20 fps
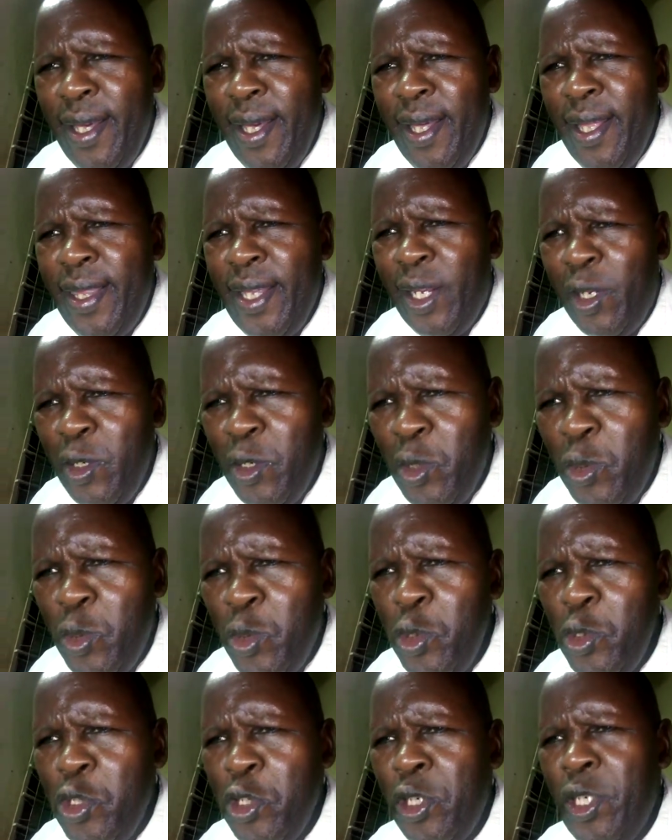the
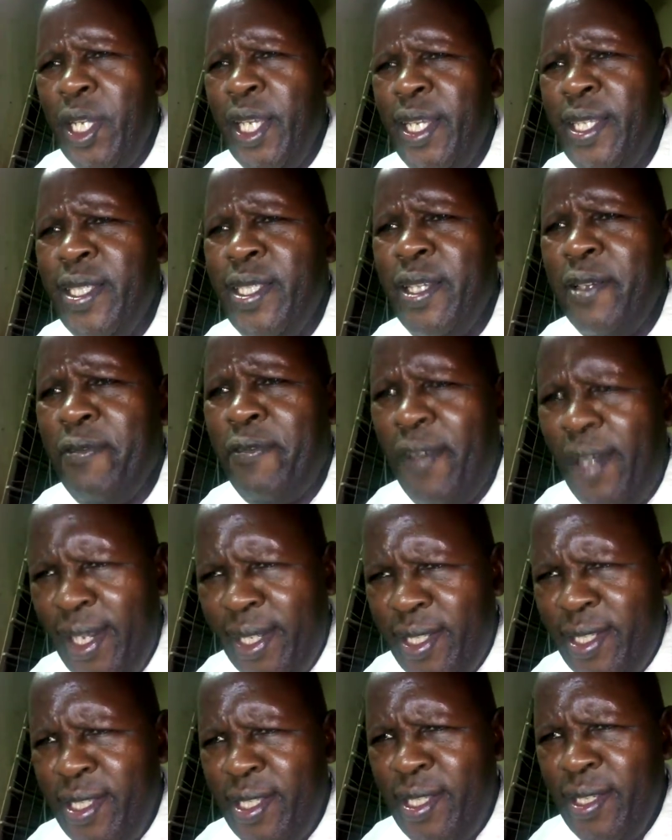conclusion is a
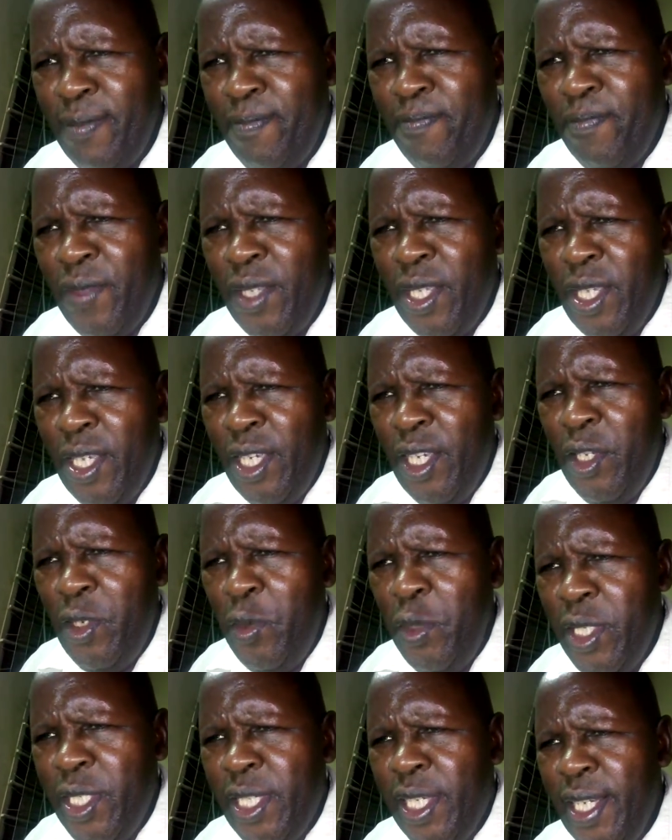fact, in
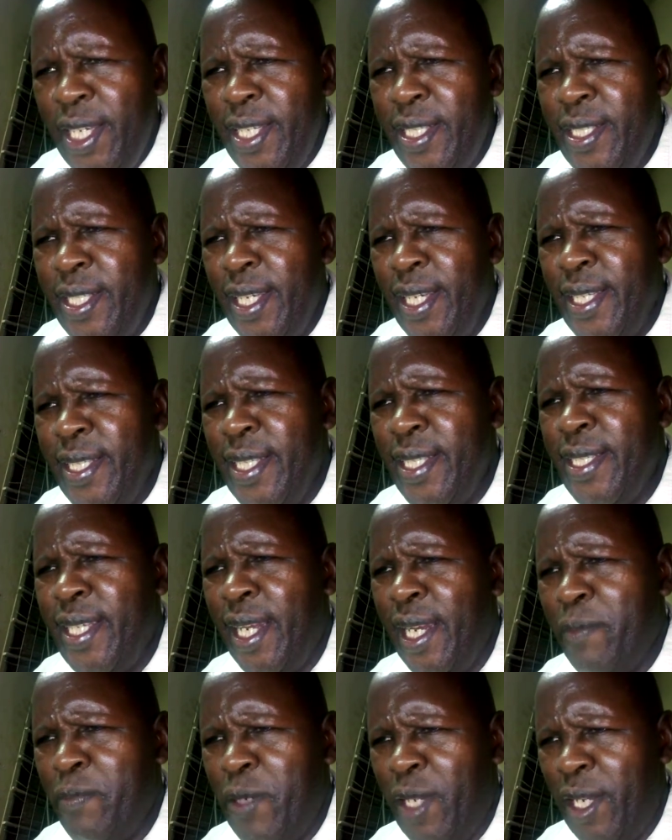which case it is an
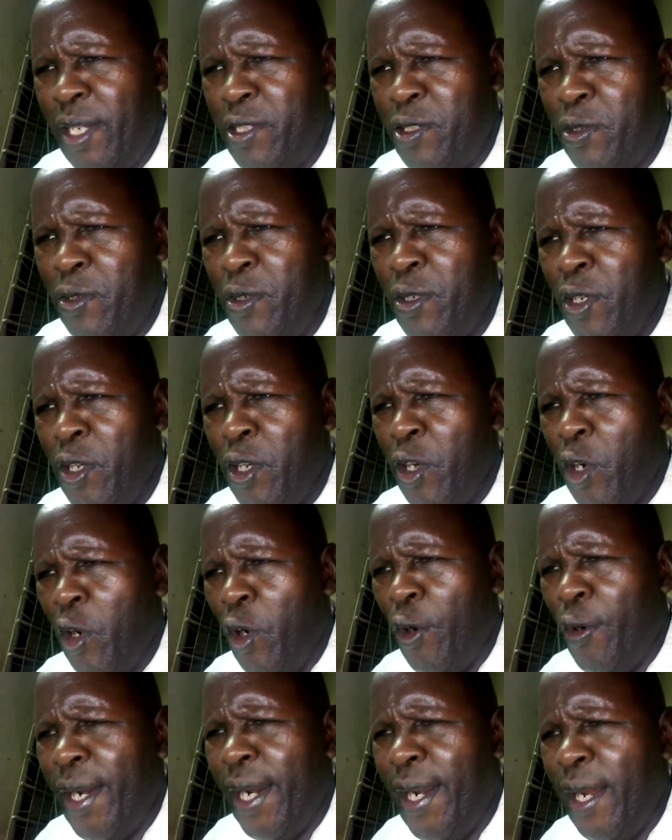abduction,
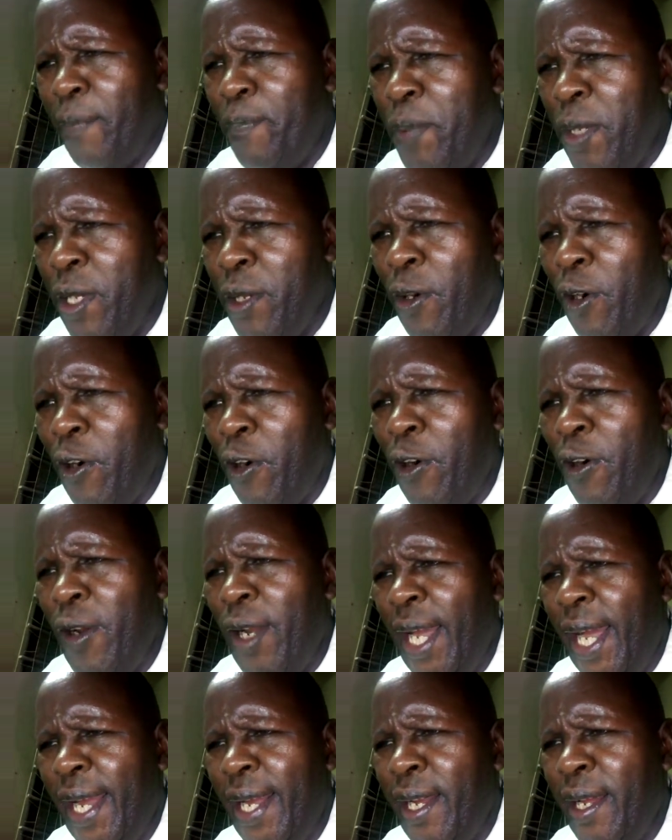or
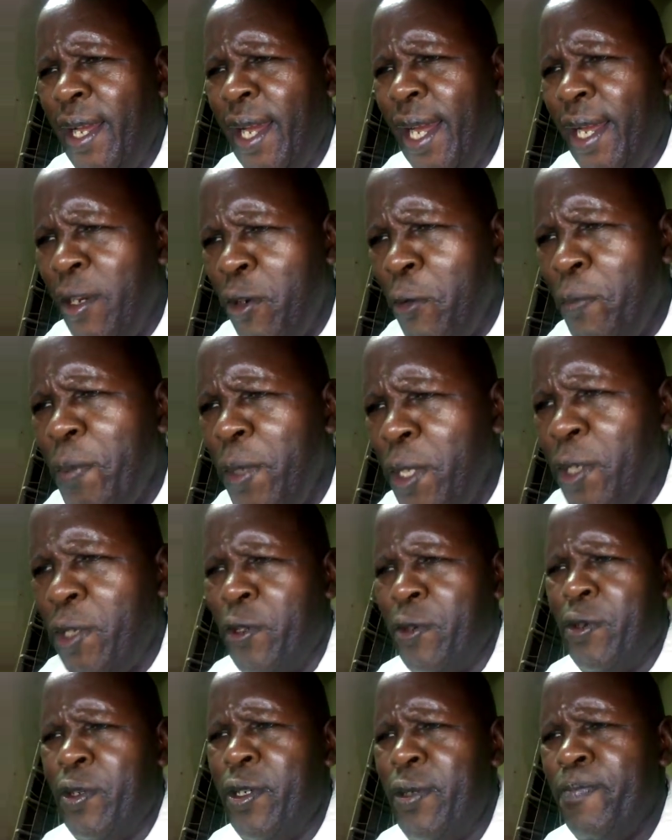an
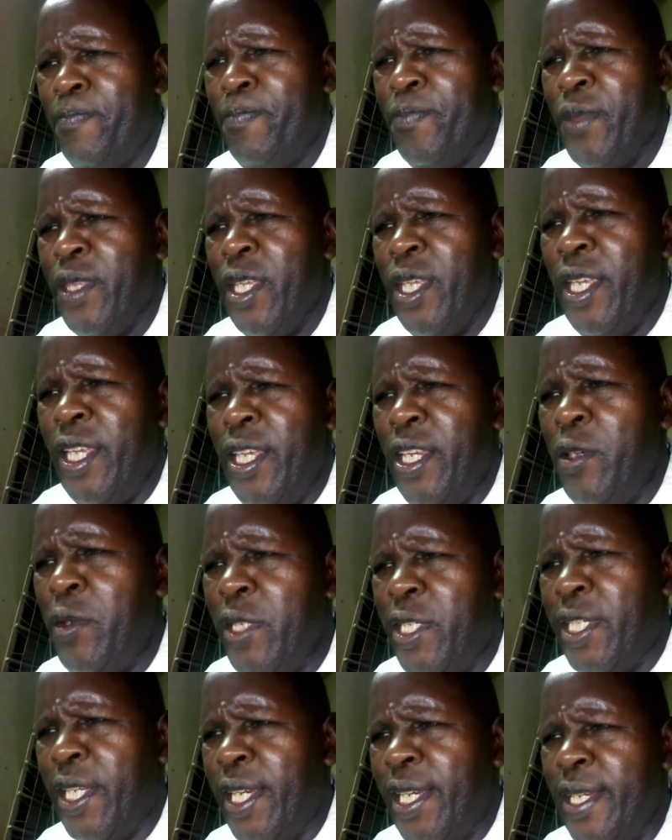opinion, in
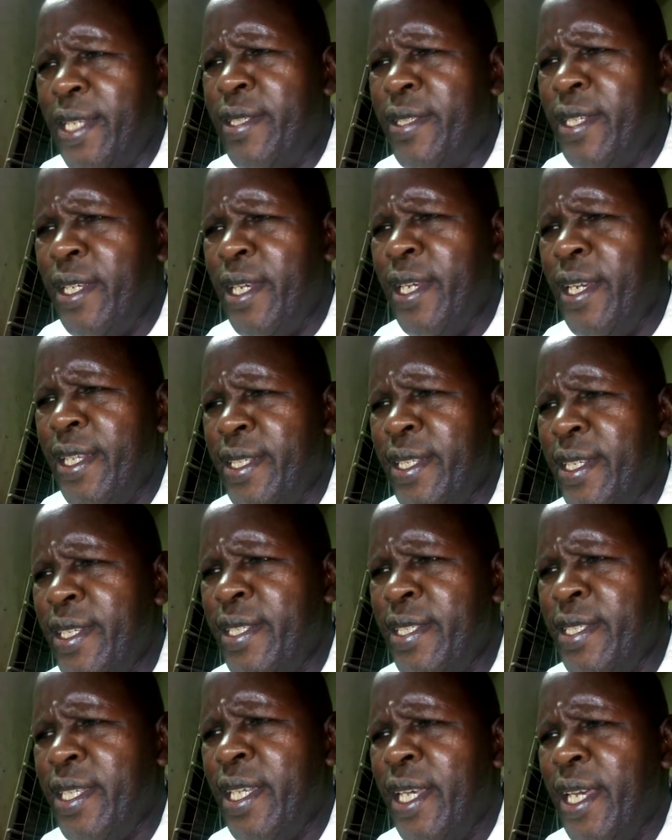which case it
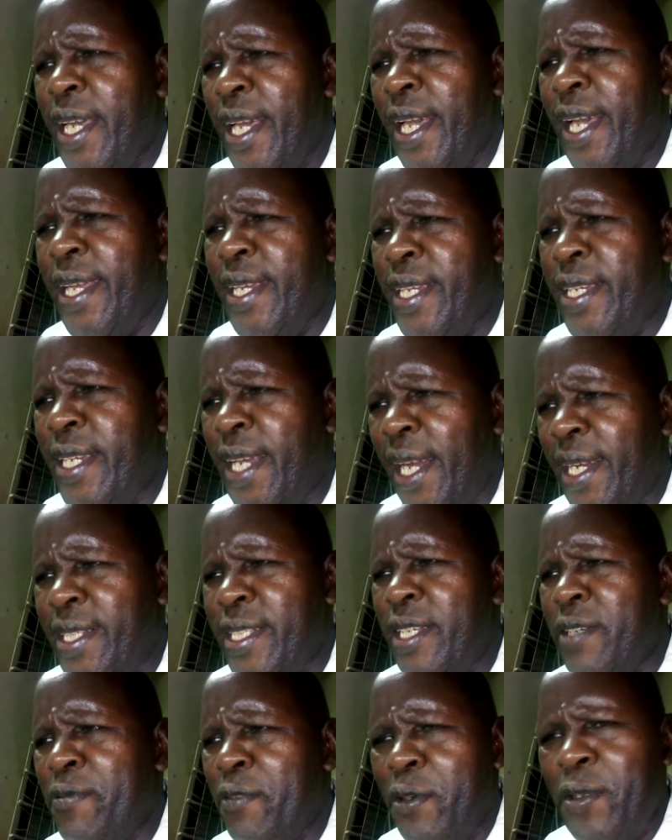is a
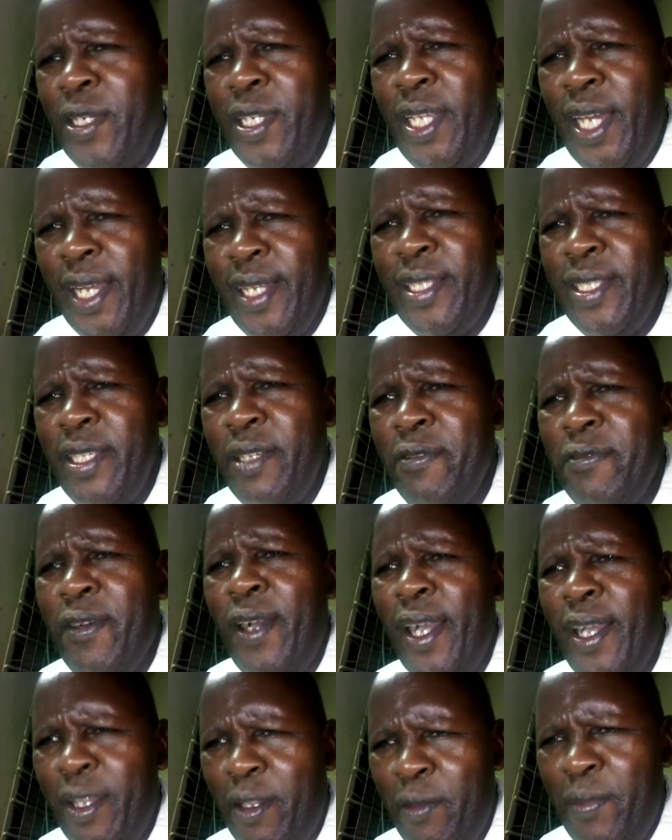deductive or inductive
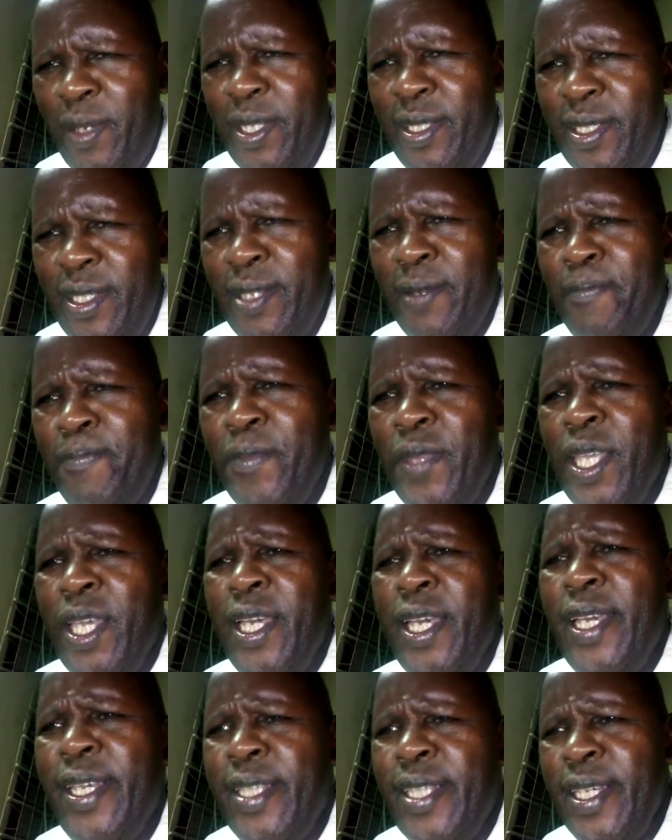argument.
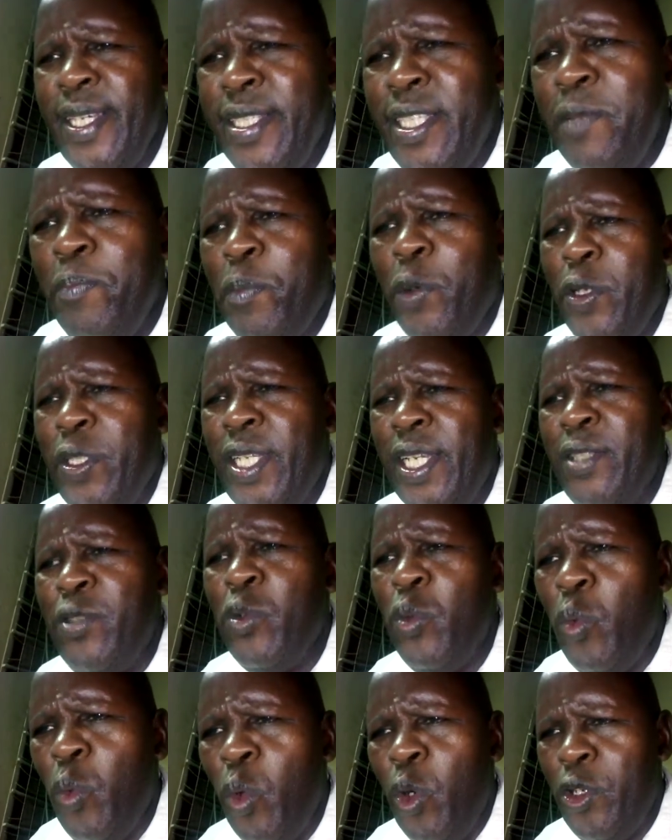It is important to
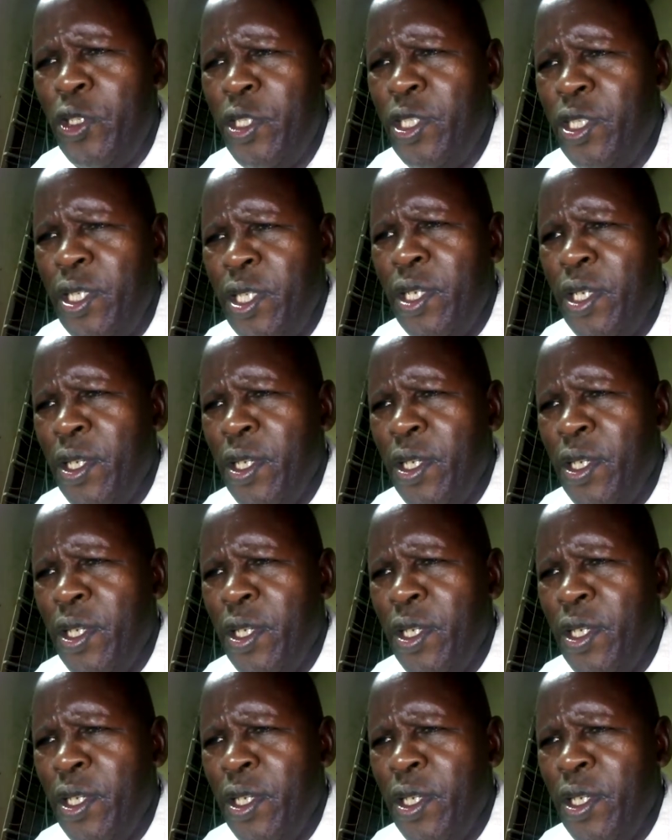watch